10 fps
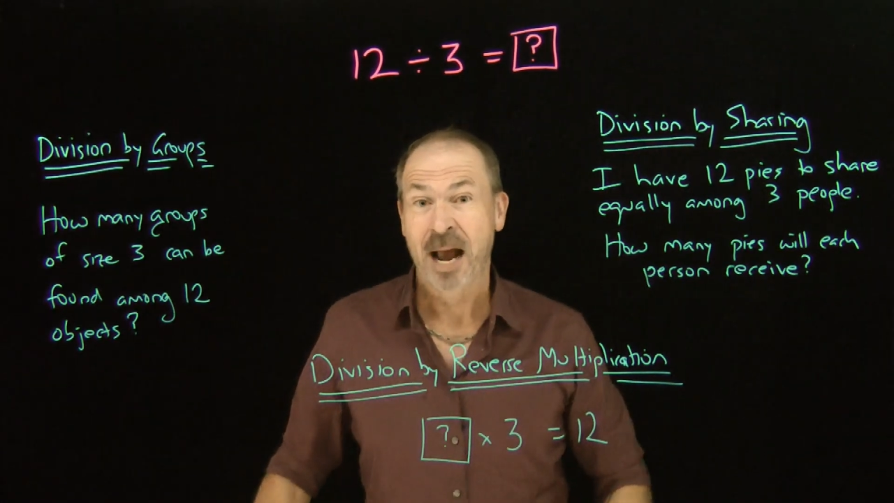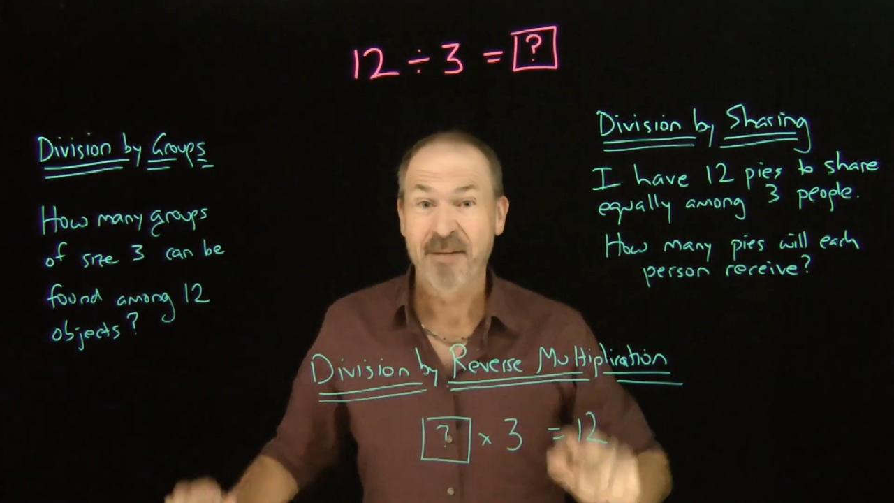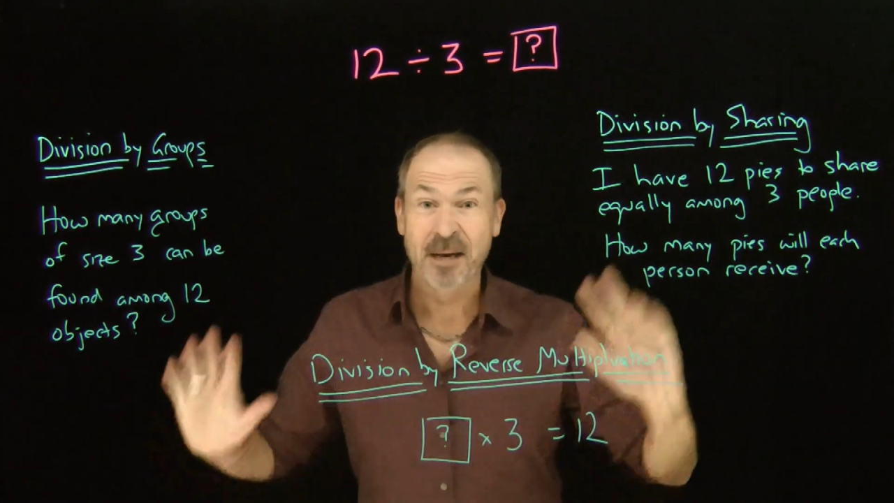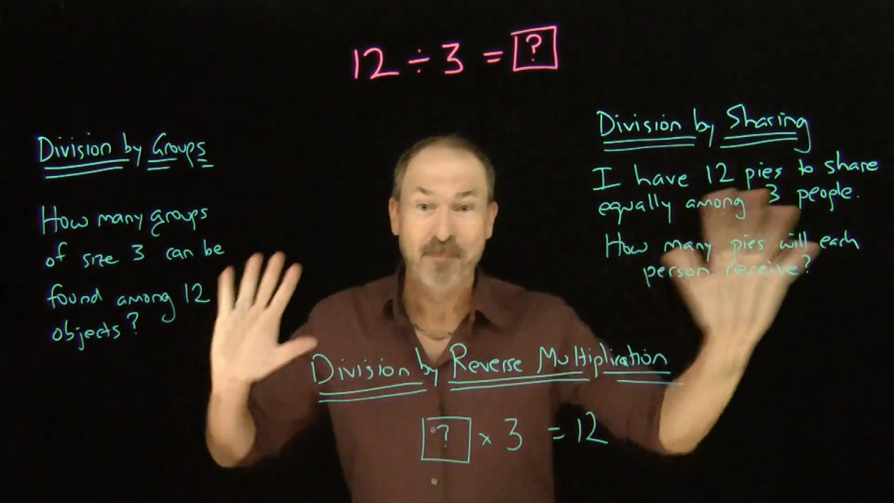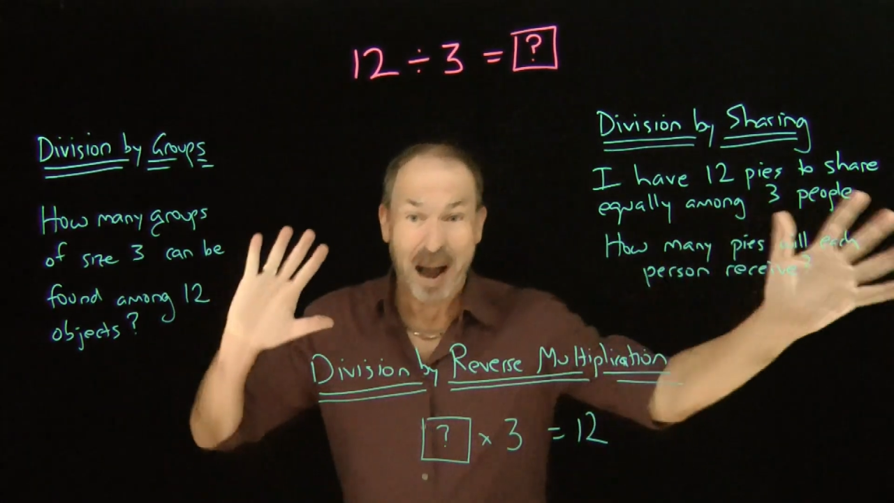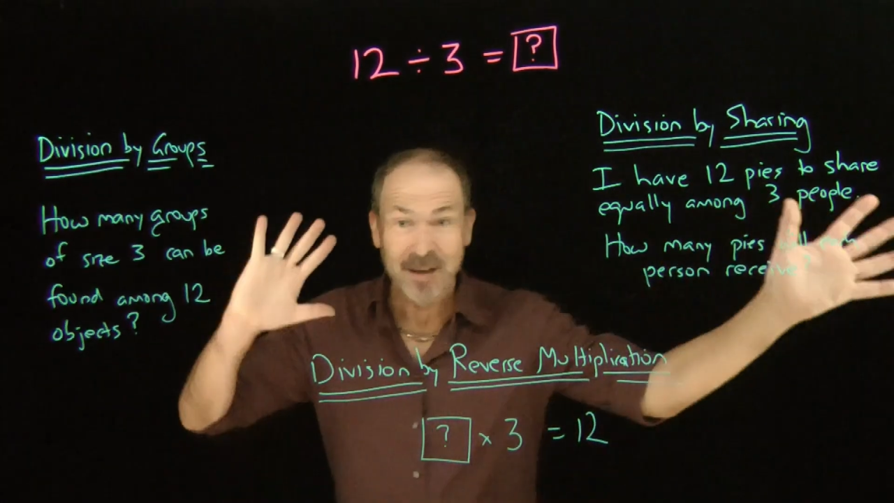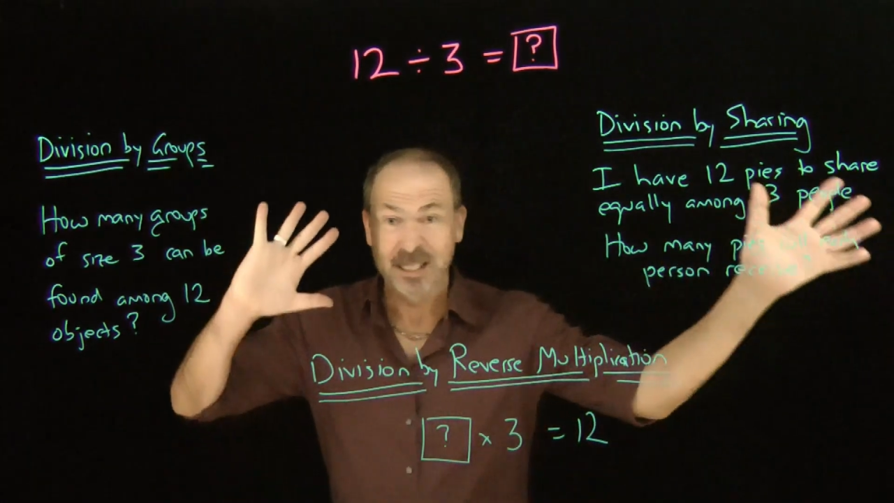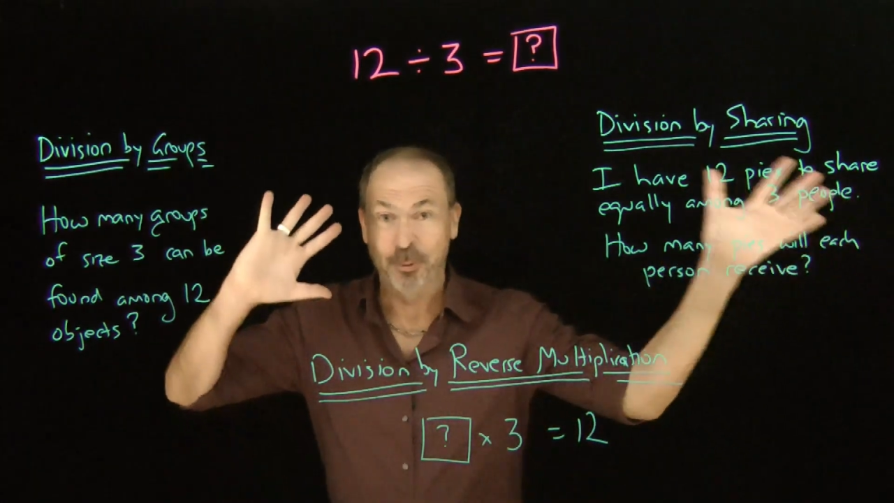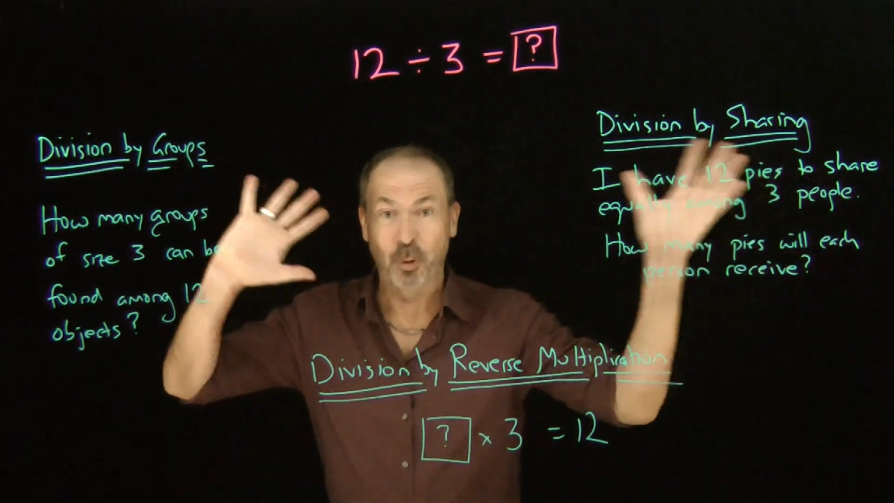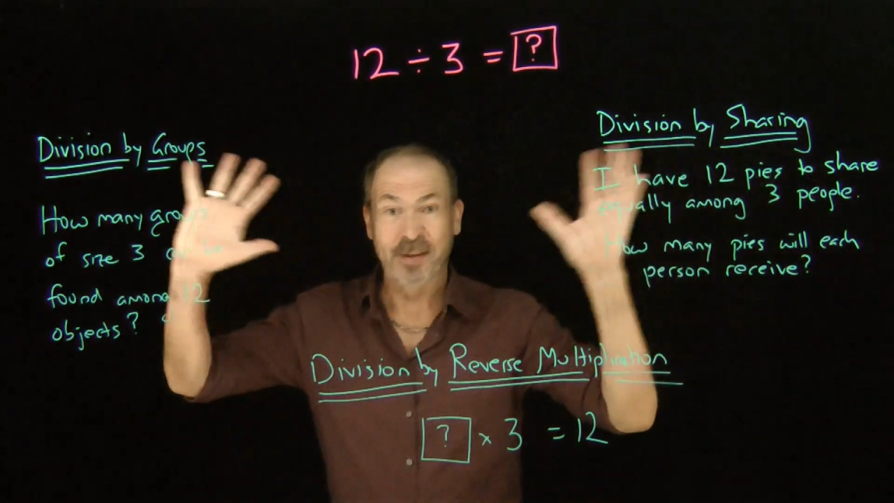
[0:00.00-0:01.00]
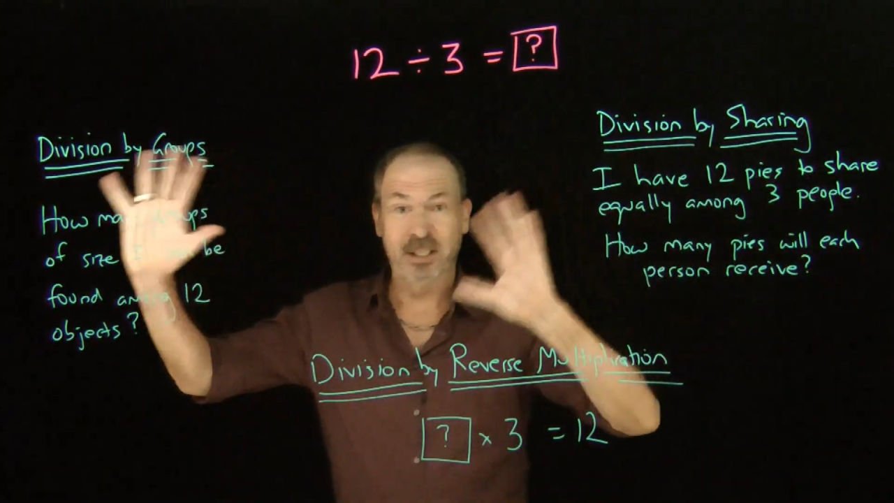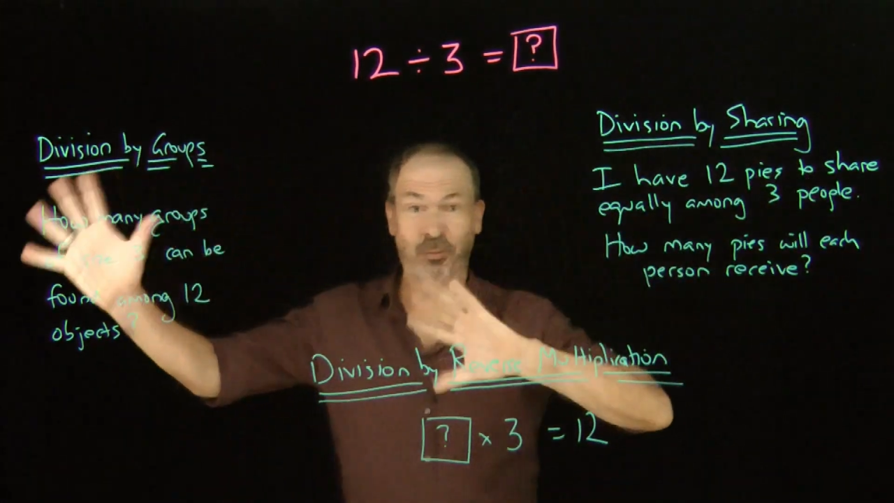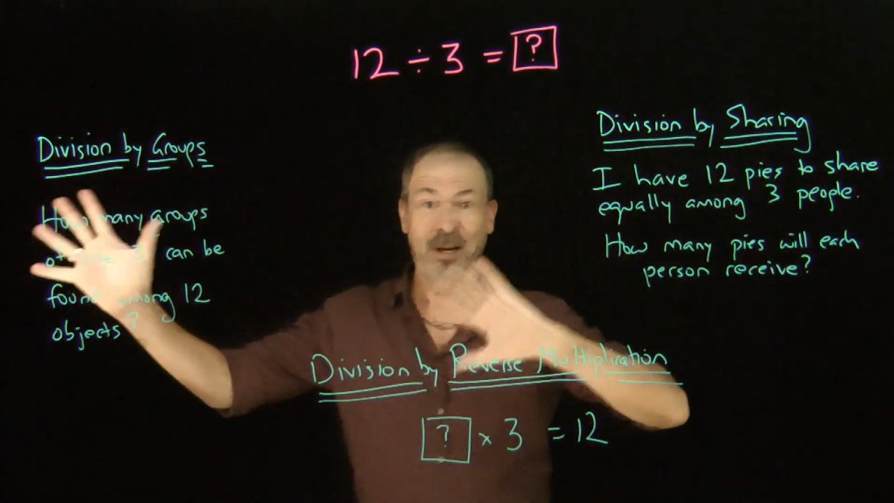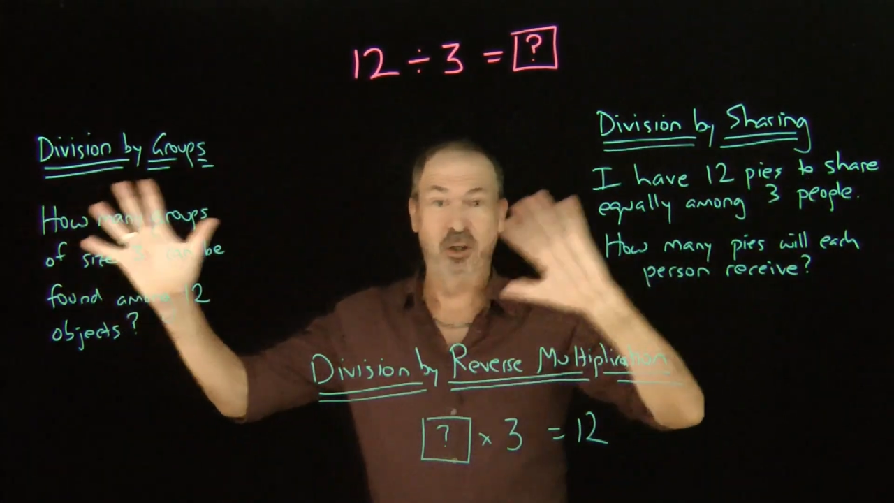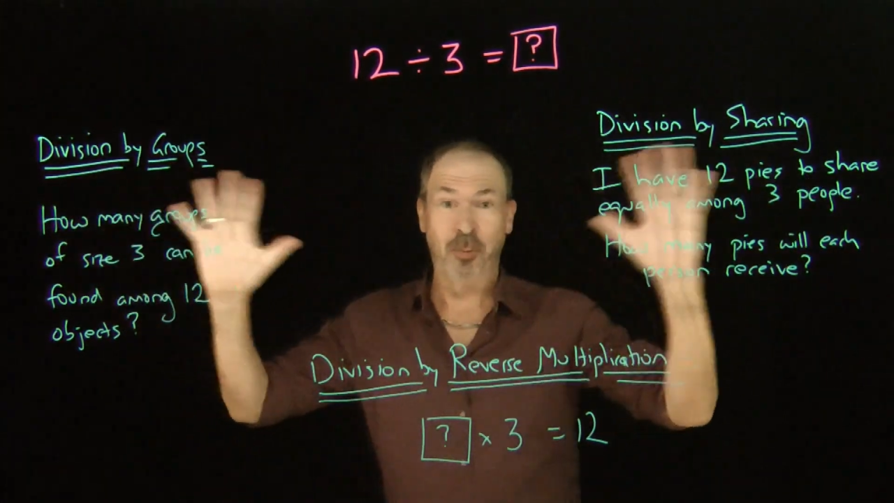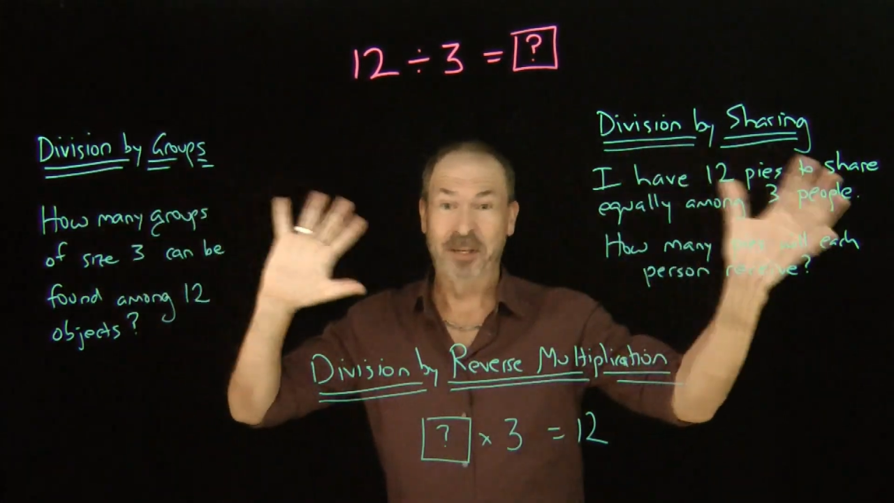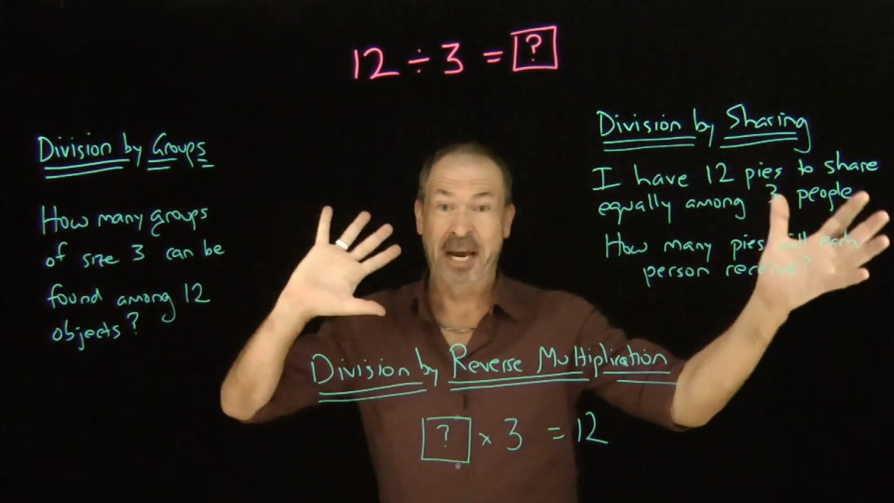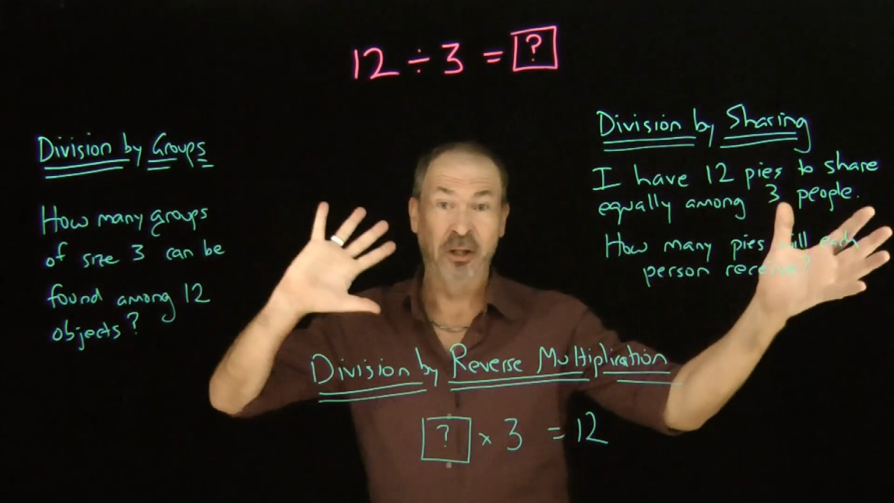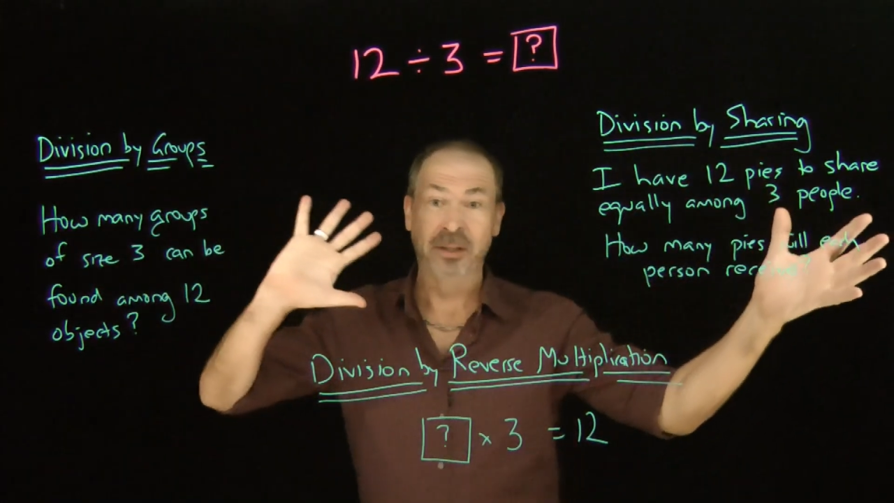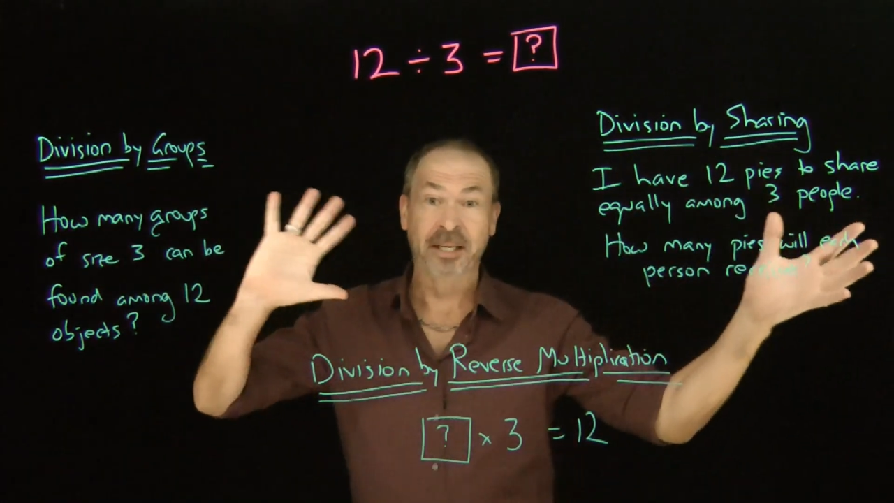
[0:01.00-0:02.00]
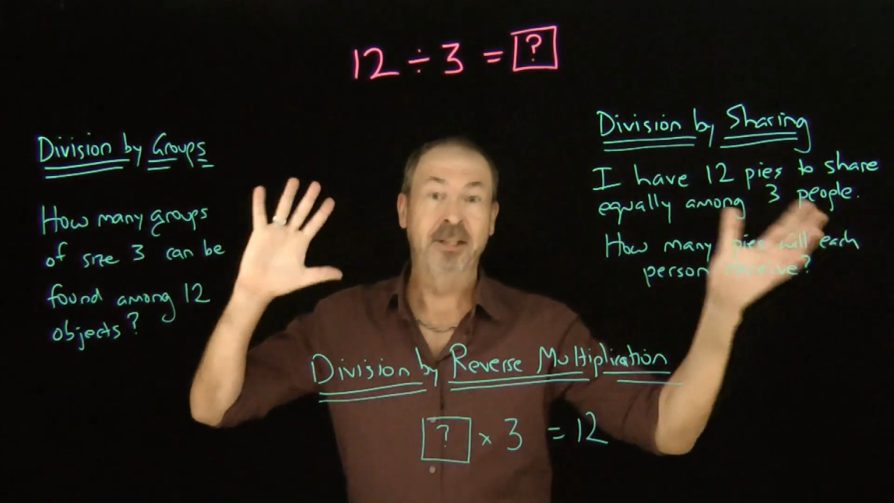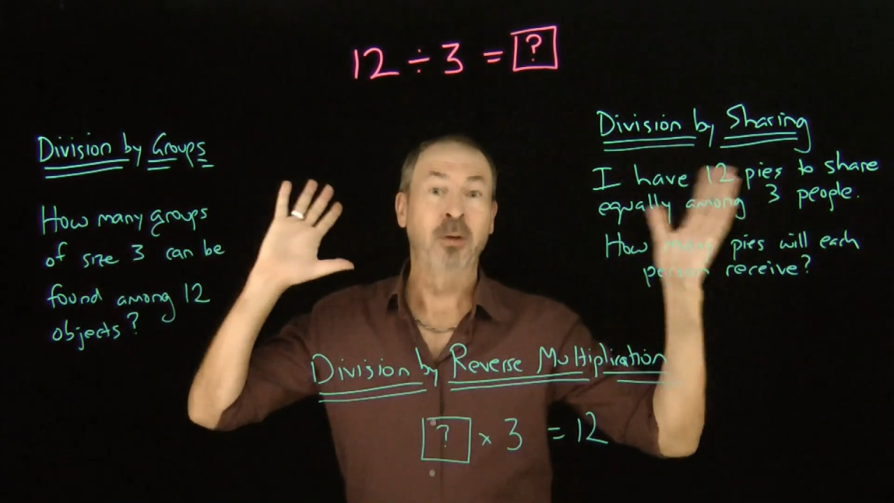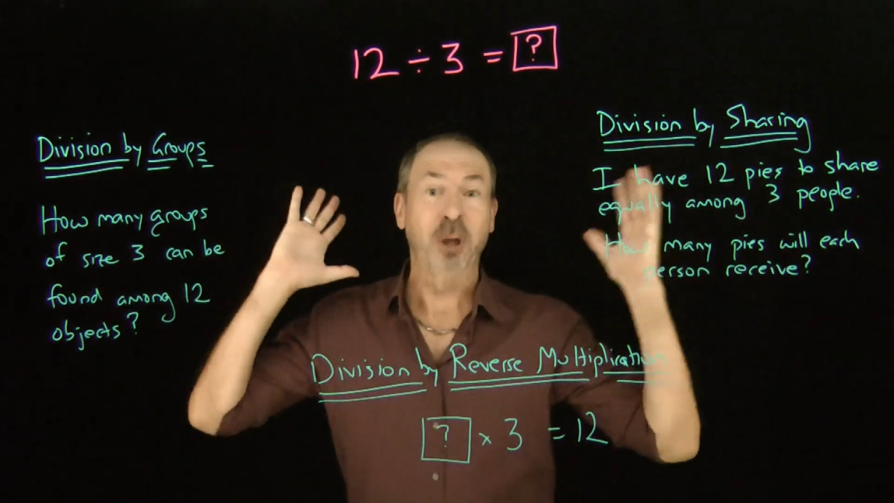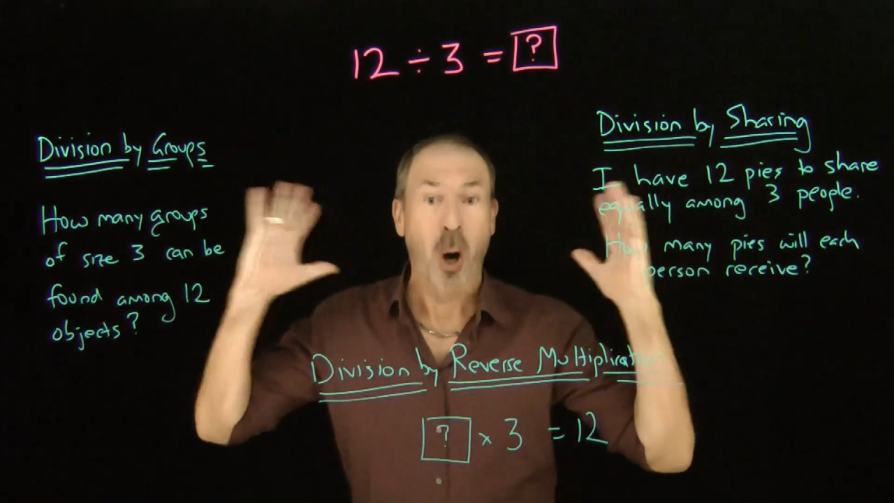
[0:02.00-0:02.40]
and then balances between these three interpretations as though it's